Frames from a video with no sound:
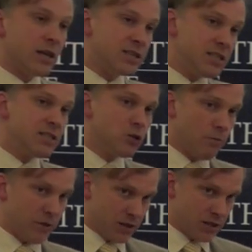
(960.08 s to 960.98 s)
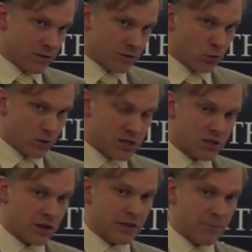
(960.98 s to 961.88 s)
It isn't obvious, of
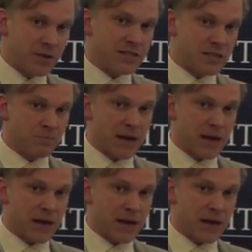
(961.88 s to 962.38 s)
course, that that means it's